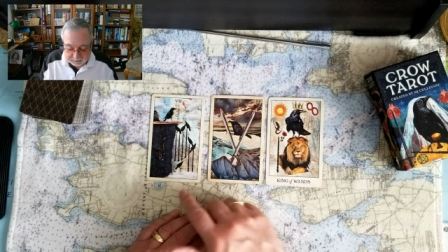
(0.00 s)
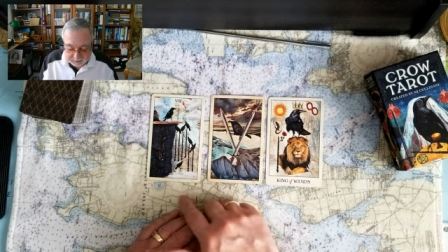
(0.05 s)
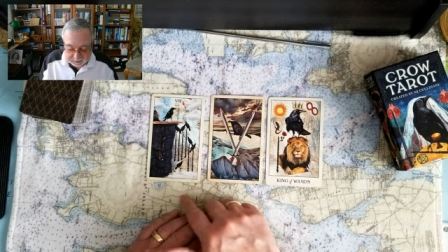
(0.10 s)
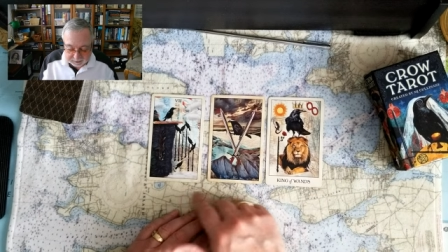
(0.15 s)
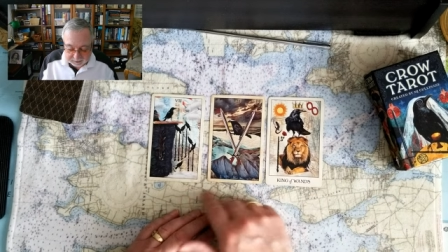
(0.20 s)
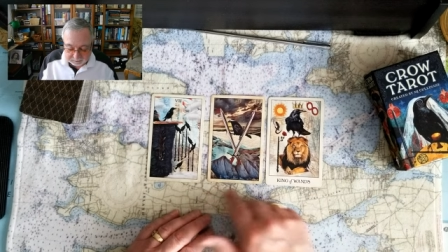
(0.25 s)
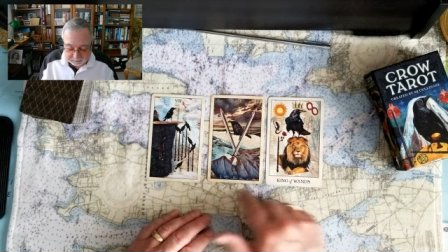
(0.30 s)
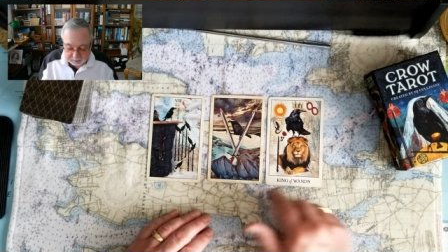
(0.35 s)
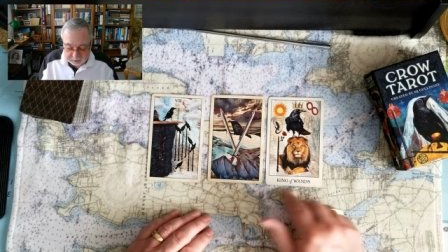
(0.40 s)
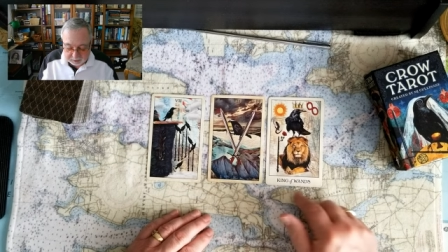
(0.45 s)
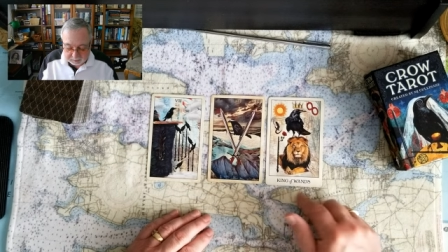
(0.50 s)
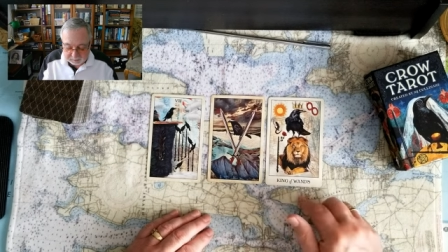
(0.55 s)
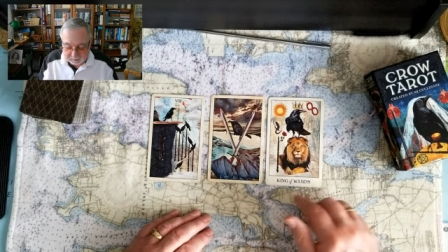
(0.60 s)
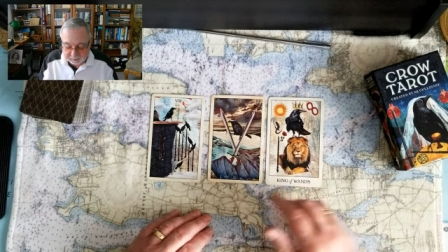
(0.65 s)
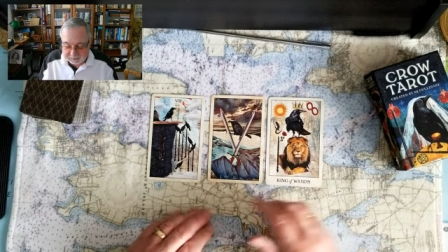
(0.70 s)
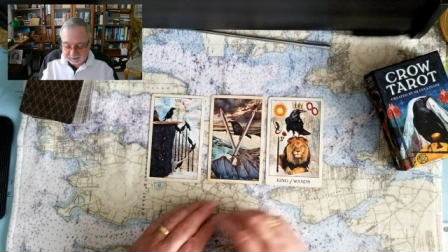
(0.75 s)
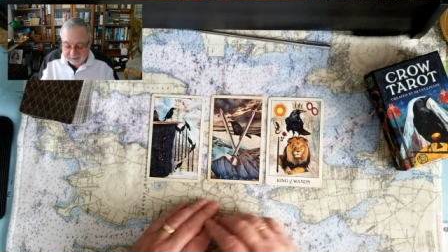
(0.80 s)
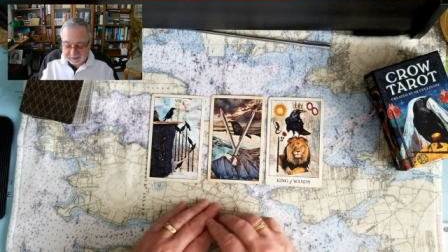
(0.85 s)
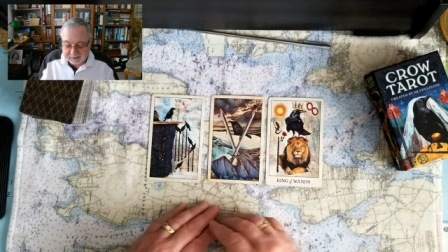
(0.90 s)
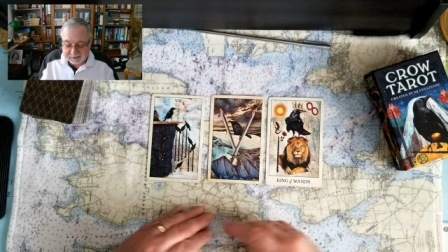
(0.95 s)
but he could put
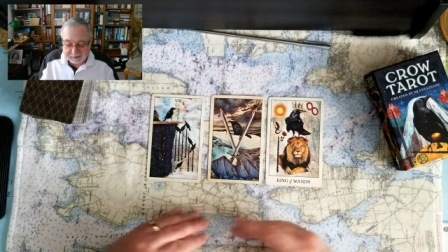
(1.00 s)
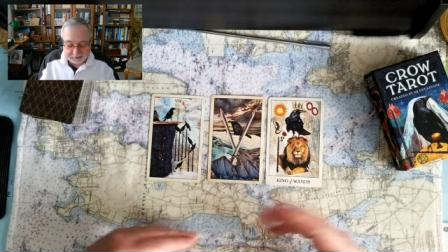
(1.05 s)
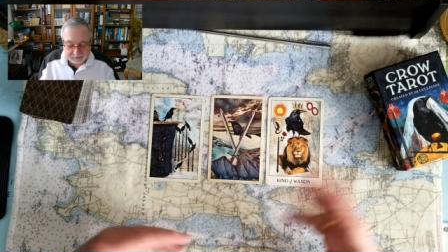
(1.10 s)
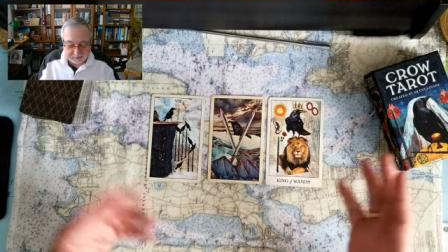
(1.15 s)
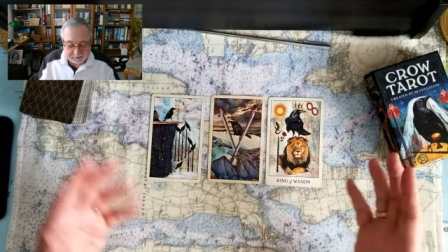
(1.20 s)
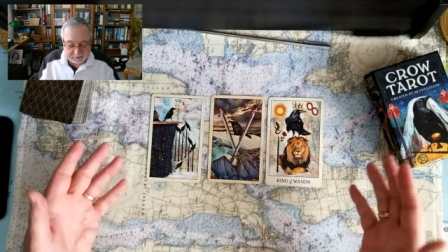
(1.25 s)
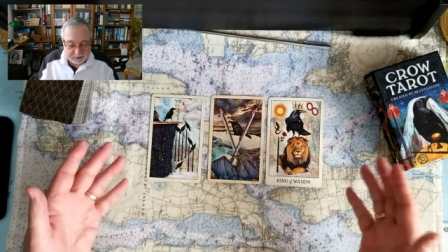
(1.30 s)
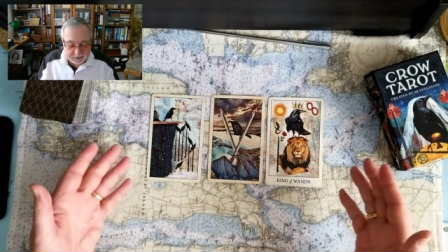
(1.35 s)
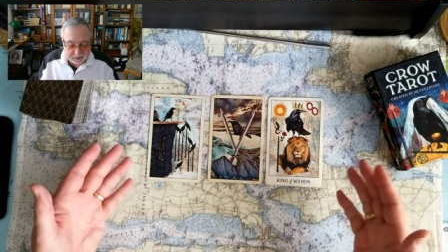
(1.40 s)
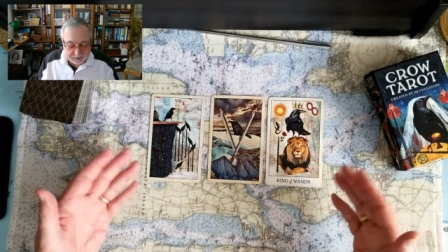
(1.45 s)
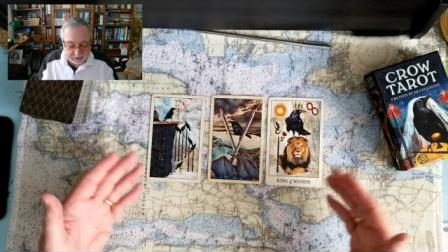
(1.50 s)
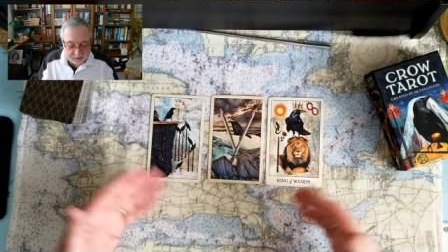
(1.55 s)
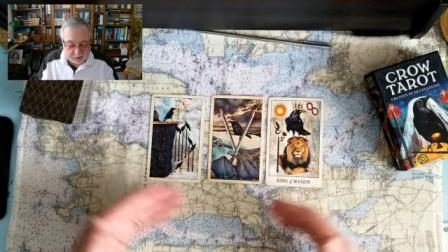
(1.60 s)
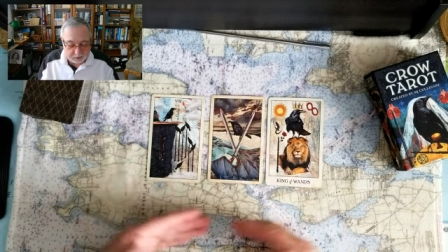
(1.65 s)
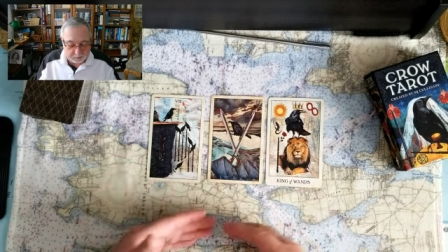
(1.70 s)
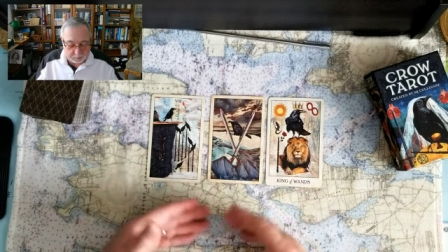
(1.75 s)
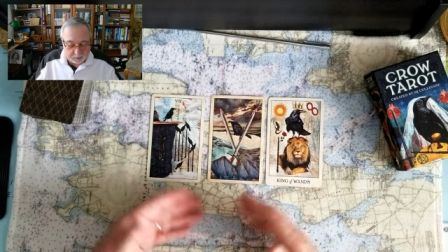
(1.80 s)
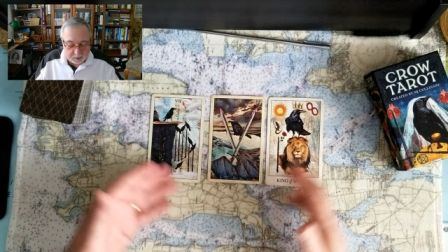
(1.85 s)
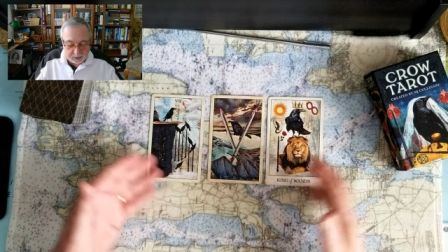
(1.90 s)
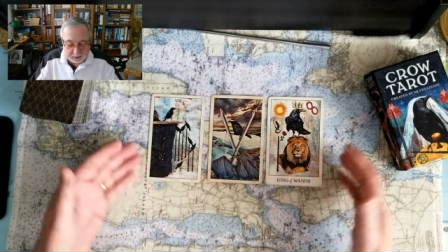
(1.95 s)
up a decent
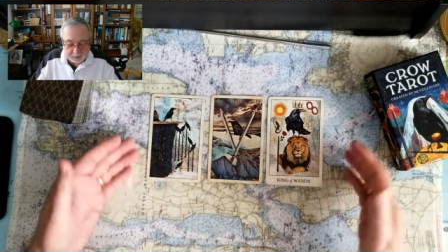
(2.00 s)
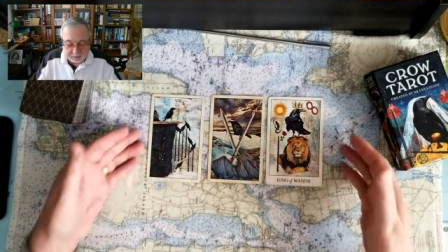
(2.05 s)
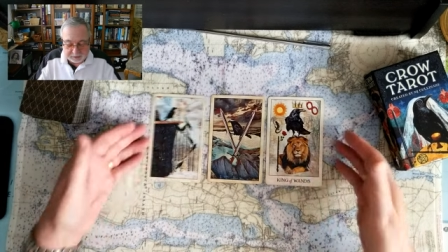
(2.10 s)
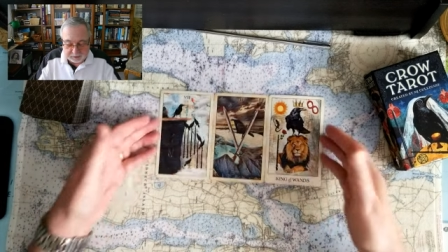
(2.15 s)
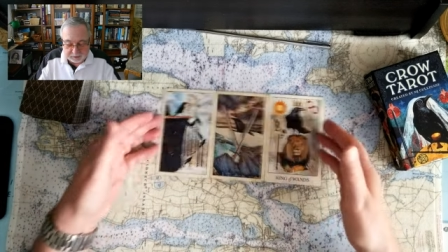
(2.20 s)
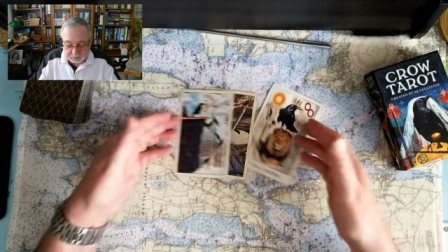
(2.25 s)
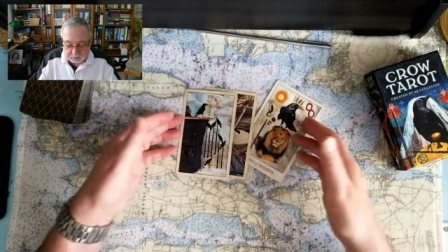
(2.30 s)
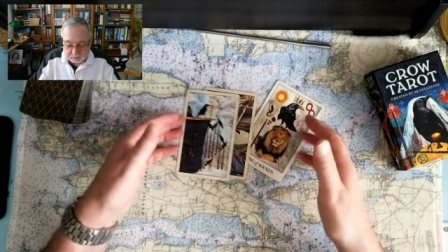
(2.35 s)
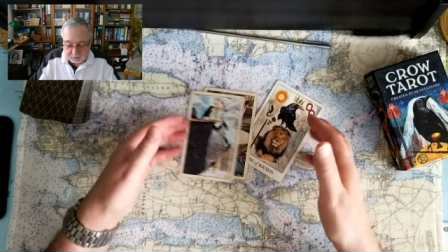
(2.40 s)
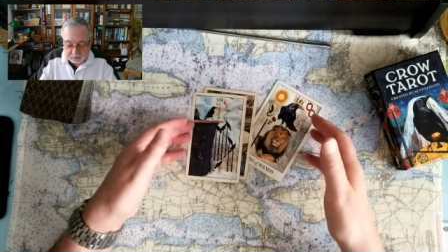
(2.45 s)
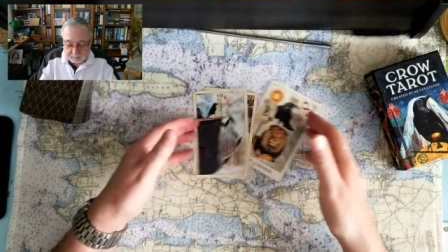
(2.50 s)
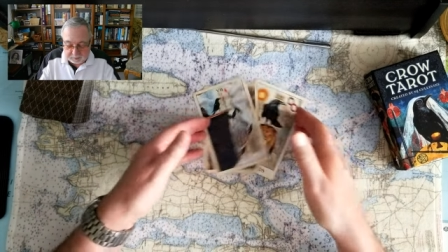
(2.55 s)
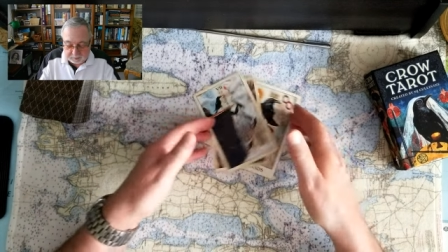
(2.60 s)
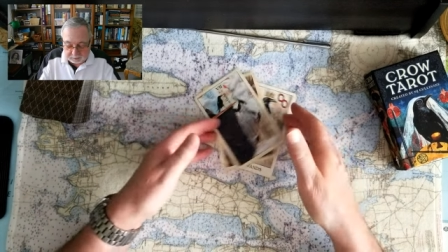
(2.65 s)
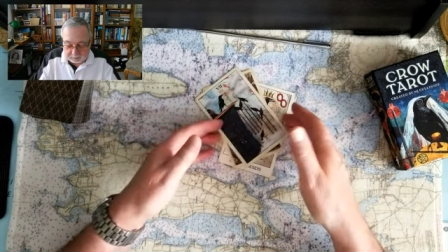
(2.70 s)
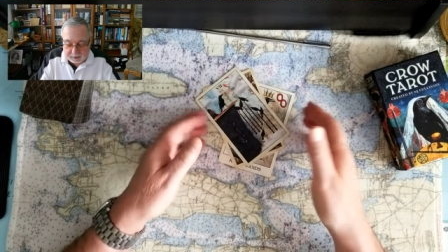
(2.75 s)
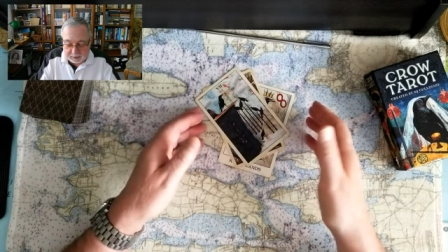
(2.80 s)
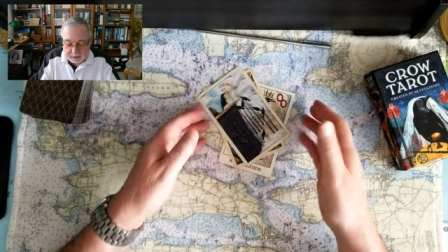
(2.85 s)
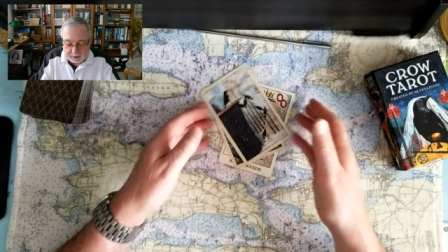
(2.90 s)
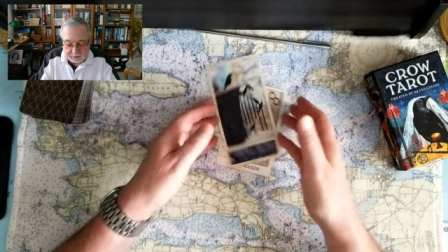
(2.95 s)
uh, run, get through a
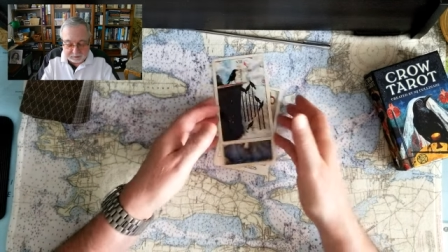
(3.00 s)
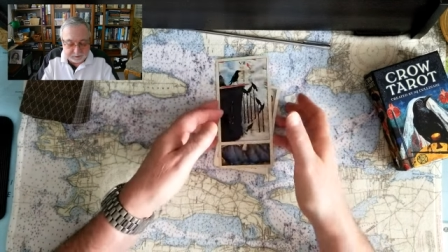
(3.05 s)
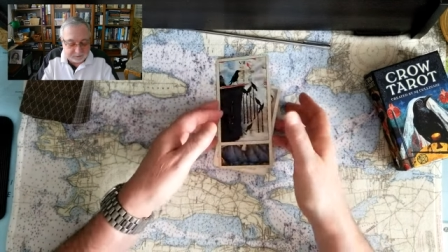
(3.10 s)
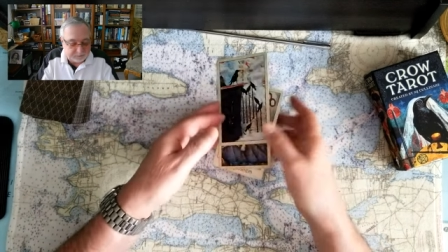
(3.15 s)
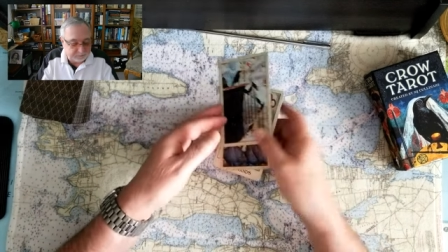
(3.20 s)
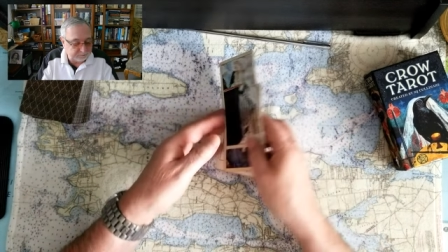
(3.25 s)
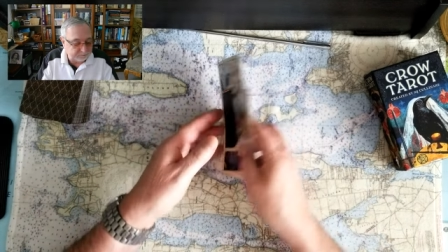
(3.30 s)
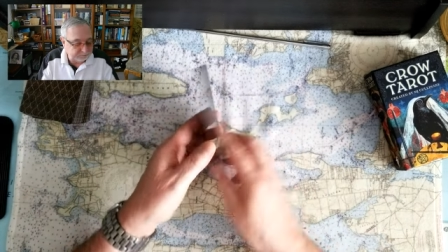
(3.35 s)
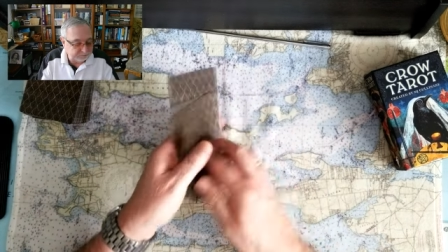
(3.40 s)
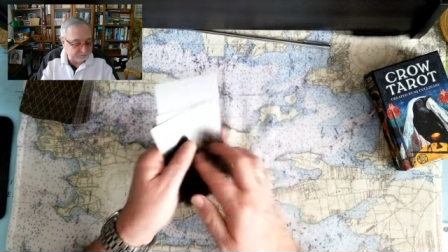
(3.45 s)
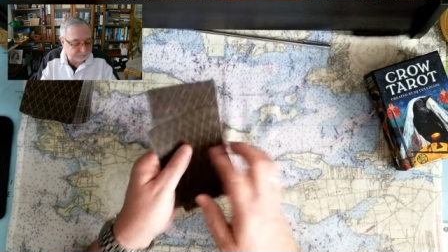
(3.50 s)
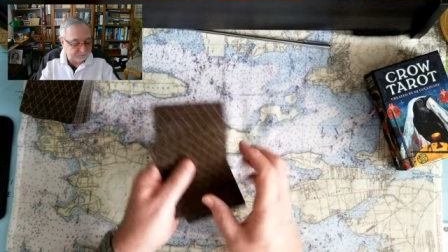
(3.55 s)
couple of rounds.